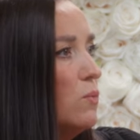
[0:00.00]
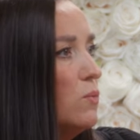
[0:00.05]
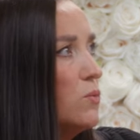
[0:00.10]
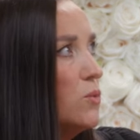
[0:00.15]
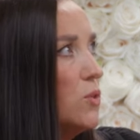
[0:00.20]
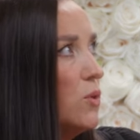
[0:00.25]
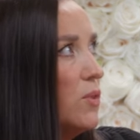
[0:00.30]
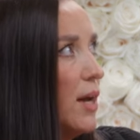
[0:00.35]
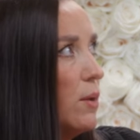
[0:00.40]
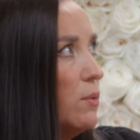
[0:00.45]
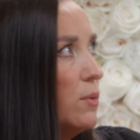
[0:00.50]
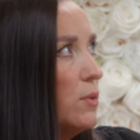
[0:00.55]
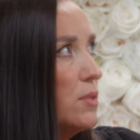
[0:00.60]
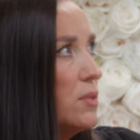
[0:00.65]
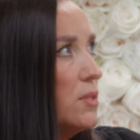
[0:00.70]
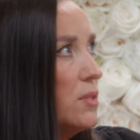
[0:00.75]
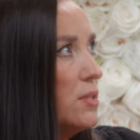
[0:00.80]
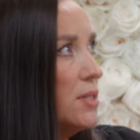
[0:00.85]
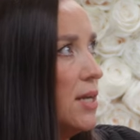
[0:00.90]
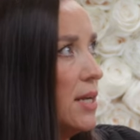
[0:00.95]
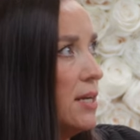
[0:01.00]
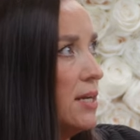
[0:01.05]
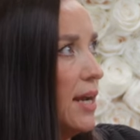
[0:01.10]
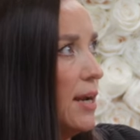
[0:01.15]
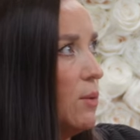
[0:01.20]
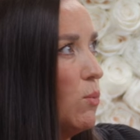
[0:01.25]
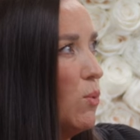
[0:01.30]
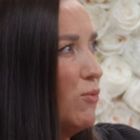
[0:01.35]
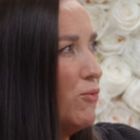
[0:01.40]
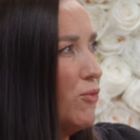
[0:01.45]
So that was
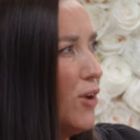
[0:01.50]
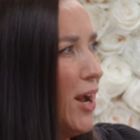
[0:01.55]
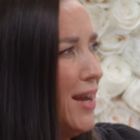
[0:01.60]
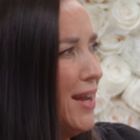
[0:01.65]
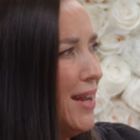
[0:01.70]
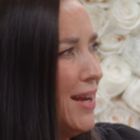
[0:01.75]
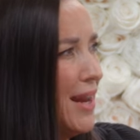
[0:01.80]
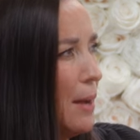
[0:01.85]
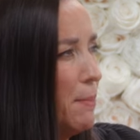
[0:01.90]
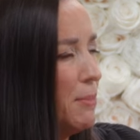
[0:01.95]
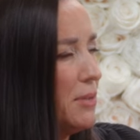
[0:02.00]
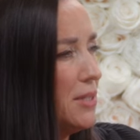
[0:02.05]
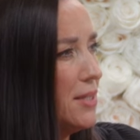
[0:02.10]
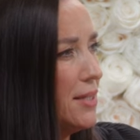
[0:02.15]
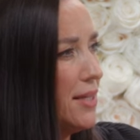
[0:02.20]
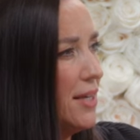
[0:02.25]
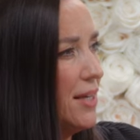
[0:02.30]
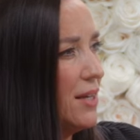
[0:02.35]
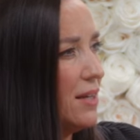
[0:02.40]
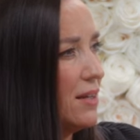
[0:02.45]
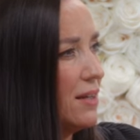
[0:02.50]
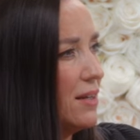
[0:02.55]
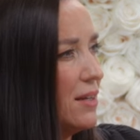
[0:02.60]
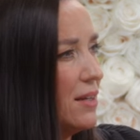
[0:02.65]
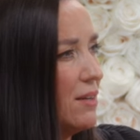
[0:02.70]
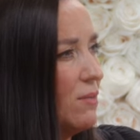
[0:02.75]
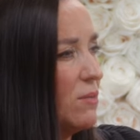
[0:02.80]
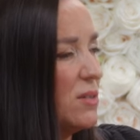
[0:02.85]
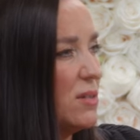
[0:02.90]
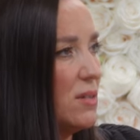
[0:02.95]
Sunday. Well, Friday it happens again,
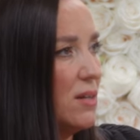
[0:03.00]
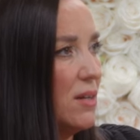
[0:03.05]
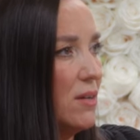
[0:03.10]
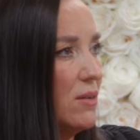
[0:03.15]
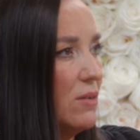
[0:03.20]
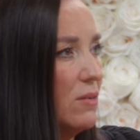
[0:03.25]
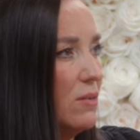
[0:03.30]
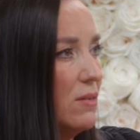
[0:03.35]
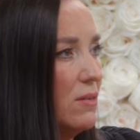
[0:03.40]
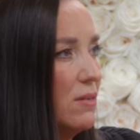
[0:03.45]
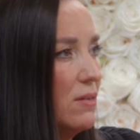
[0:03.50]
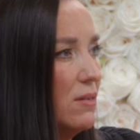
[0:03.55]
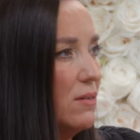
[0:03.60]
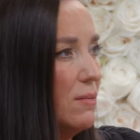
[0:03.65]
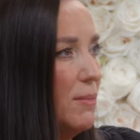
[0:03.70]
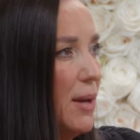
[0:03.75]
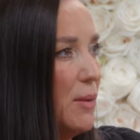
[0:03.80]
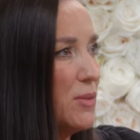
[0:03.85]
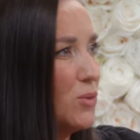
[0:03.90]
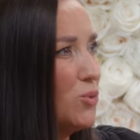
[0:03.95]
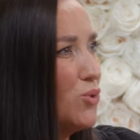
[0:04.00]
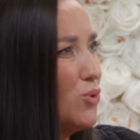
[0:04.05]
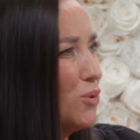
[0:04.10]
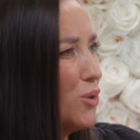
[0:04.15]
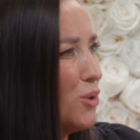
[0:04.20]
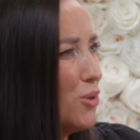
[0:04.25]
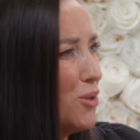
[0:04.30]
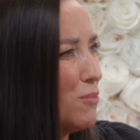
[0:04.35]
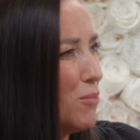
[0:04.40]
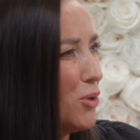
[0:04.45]
and I was like, and I was like, would you want to
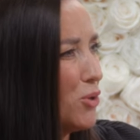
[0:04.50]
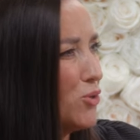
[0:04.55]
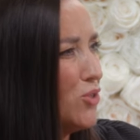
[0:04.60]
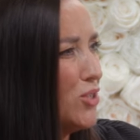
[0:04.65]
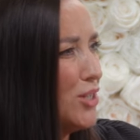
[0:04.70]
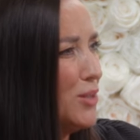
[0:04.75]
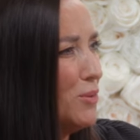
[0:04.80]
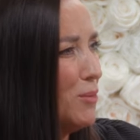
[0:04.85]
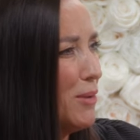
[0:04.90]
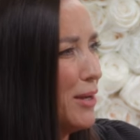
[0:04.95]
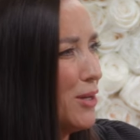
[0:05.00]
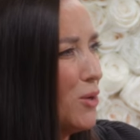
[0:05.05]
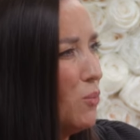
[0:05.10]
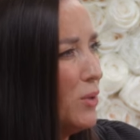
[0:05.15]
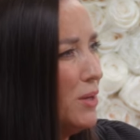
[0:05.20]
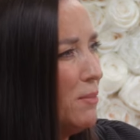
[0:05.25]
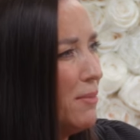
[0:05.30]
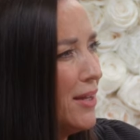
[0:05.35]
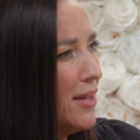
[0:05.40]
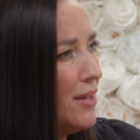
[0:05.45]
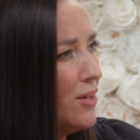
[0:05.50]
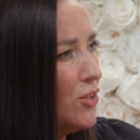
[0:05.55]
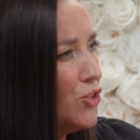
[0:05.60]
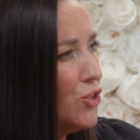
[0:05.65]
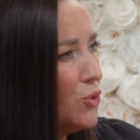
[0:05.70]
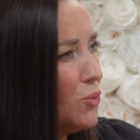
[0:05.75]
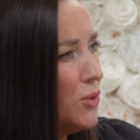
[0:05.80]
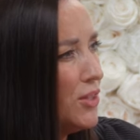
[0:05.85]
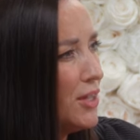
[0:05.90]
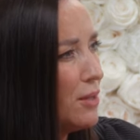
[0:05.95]
go to the emergency room? I go, what am I going to
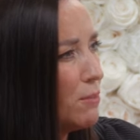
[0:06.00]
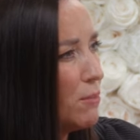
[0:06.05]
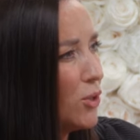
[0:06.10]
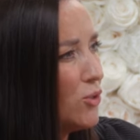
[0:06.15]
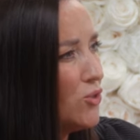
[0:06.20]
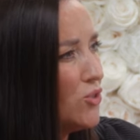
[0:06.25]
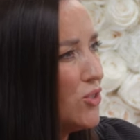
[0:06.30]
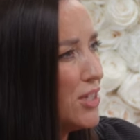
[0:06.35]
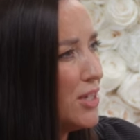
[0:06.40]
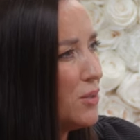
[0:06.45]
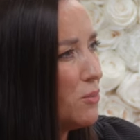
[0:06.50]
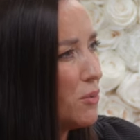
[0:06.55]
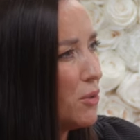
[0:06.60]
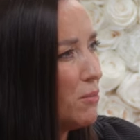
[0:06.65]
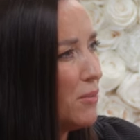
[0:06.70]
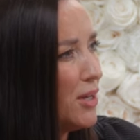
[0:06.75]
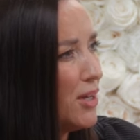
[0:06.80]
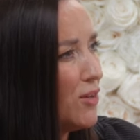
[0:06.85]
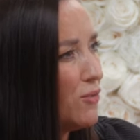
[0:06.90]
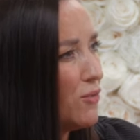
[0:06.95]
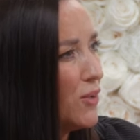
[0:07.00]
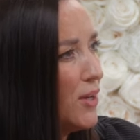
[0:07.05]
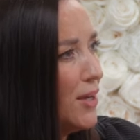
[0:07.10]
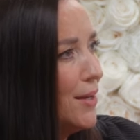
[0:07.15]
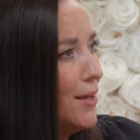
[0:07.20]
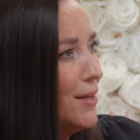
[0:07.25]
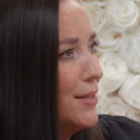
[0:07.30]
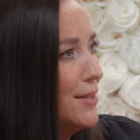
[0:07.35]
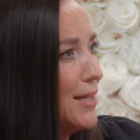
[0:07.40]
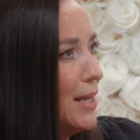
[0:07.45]
do with the emergency room right. if,
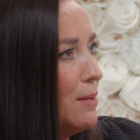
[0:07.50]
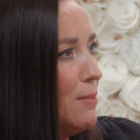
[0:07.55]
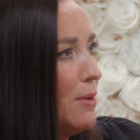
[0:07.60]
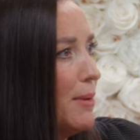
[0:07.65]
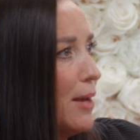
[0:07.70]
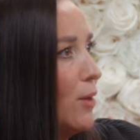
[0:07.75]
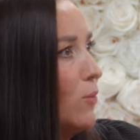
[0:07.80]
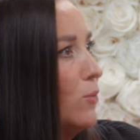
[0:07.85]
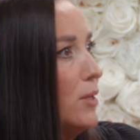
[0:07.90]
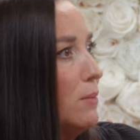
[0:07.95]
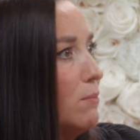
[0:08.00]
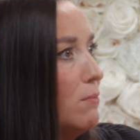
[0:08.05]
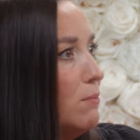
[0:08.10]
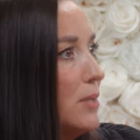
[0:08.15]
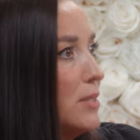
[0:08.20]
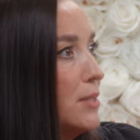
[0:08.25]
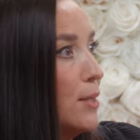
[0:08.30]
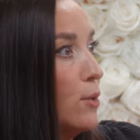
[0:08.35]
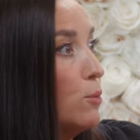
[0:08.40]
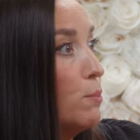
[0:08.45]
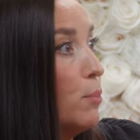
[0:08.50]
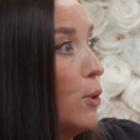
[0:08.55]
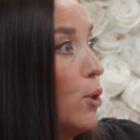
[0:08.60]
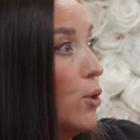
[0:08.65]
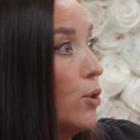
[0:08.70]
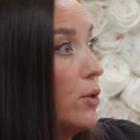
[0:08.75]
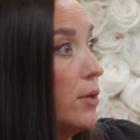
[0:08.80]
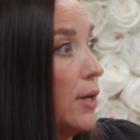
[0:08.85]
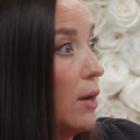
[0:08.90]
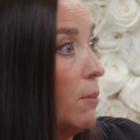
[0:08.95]
say, maybe I only miscarried
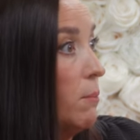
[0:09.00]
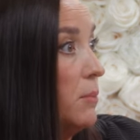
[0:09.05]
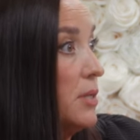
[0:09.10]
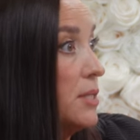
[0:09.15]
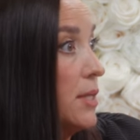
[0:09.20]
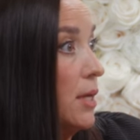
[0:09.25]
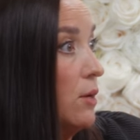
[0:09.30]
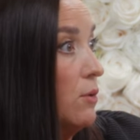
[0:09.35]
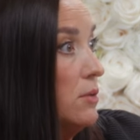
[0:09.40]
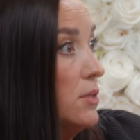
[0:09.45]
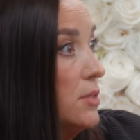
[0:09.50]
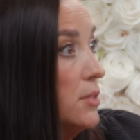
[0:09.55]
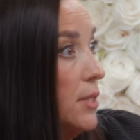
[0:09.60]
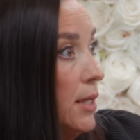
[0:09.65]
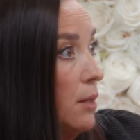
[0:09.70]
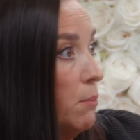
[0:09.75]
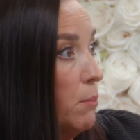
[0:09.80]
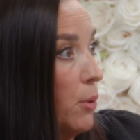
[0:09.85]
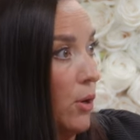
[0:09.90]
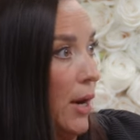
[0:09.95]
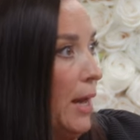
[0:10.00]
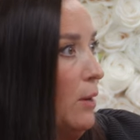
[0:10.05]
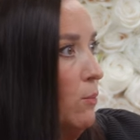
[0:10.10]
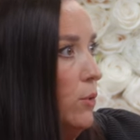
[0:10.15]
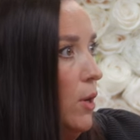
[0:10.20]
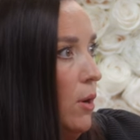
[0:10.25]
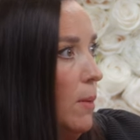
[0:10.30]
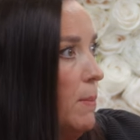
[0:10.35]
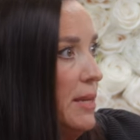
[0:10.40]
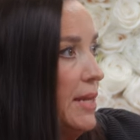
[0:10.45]
part, now I'm miscarrying the second part? I don't
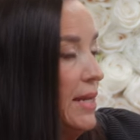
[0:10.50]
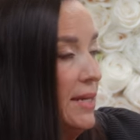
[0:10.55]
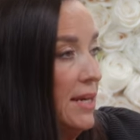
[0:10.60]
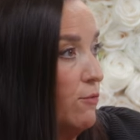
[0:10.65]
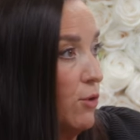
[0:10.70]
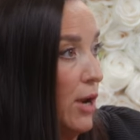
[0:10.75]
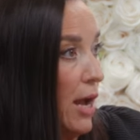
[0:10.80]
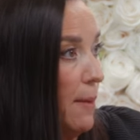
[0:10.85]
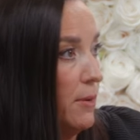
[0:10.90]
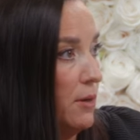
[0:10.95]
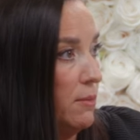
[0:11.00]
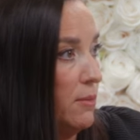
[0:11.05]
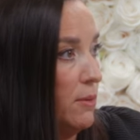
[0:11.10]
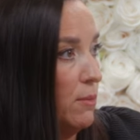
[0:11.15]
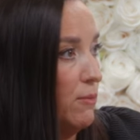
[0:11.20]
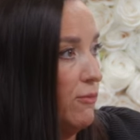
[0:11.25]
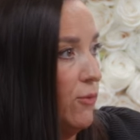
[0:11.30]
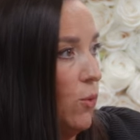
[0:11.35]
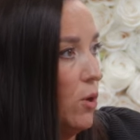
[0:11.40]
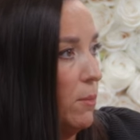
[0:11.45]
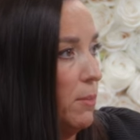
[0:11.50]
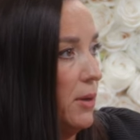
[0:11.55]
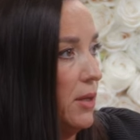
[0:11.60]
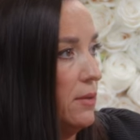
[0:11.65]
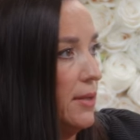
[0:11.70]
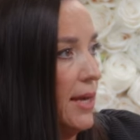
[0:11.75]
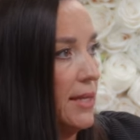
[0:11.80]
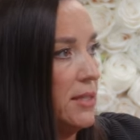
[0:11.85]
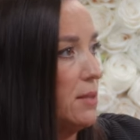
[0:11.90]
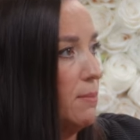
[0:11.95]
know. I mean, that never happened to yeah. me before,
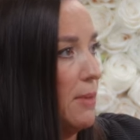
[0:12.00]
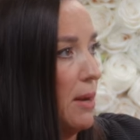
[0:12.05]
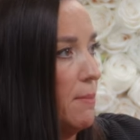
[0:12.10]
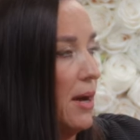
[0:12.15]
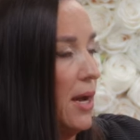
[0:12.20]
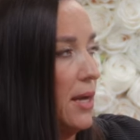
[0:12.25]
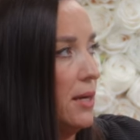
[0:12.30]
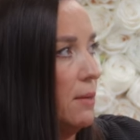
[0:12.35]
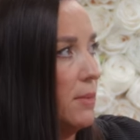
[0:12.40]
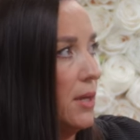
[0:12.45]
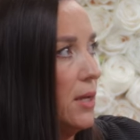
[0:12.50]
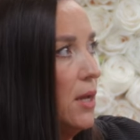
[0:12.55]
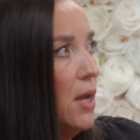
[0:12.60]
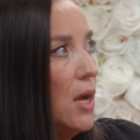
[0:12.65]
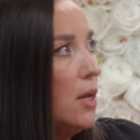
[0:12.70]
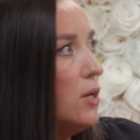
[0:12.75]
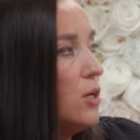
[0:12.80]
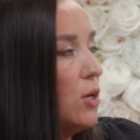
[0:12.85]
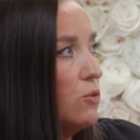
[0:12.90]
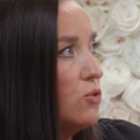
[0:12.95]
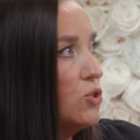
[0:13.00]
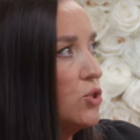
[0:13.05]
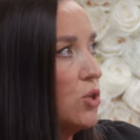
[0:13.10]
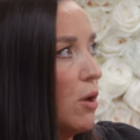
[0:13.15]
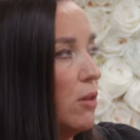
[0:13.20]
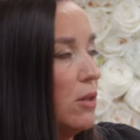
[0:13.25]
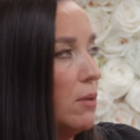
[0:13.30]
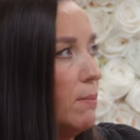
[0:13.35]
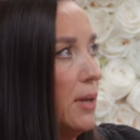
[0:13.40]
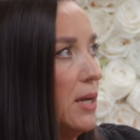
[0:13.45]
but that's in my mind. I'm like, no, I'll just
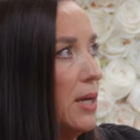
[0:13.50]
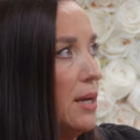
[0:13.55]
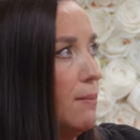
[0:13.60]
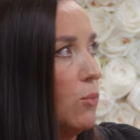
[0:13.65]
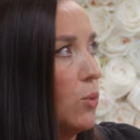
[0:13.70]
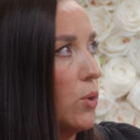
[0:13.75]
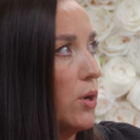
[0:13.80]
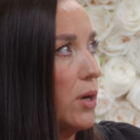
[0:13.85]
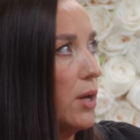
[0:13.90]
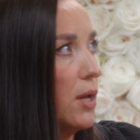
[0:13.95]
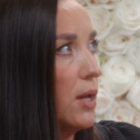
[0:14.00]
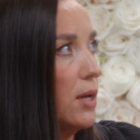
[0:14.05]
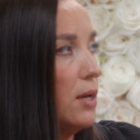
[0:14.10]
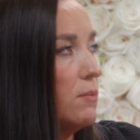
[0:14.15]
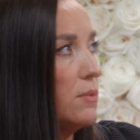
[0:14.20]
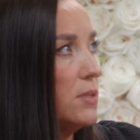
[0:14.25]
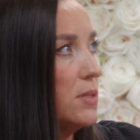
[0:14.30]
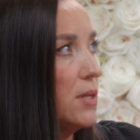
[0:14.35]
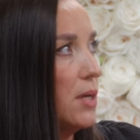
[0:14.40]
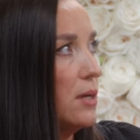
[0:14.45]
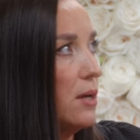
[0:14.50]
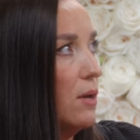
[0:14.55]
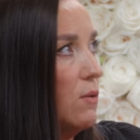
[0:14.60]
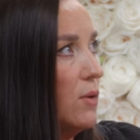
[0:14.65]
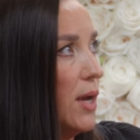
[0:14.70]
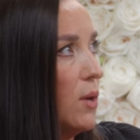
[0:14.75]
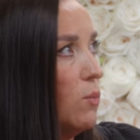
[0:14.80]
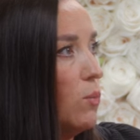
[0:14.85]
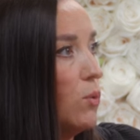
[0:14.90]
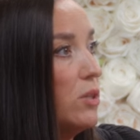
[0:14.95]
call him Monday morning. And he was like,
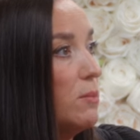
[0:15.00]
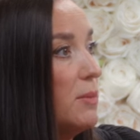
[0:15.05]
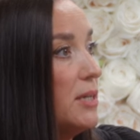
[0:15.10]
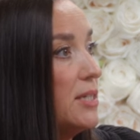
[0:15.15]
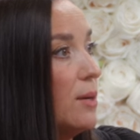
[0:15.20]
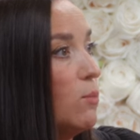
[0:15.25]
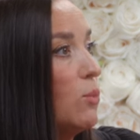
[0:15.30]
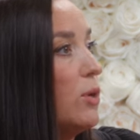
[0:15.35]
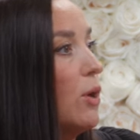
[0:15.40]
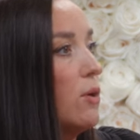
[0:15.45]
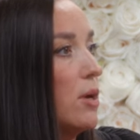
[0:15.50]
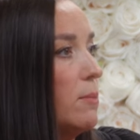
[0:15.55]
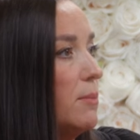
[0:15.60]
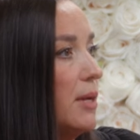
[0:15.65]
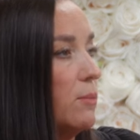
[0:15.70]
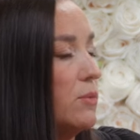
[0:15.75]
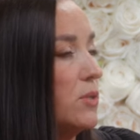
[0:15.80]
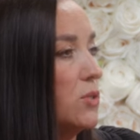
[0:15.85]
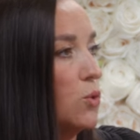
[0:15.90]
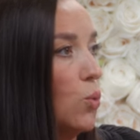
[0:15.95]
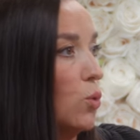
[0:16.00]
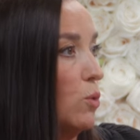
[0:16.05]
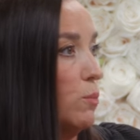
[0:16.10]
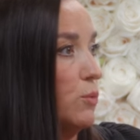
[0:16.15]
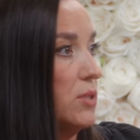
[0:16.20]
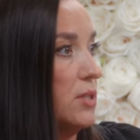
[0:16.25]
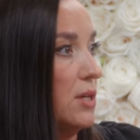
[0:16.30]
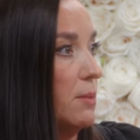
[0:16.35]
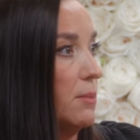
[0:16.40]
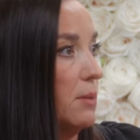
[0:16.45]
okay, well, in the meantime, we all come down with this horrible
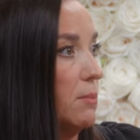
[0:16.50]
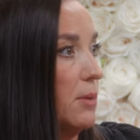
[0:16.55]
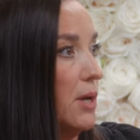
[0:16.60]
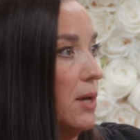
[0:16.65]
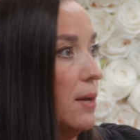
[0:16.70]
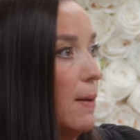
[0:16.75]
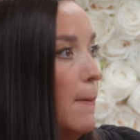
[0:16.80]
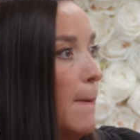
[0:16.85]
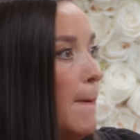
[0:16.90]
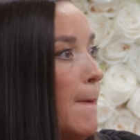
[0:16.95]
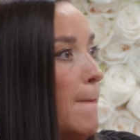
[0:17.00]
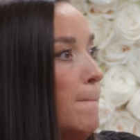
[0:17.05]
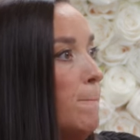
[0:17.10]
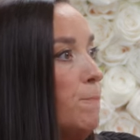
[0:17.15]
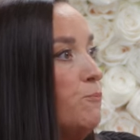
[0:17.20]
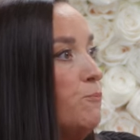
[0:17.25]
stomach bug. Right.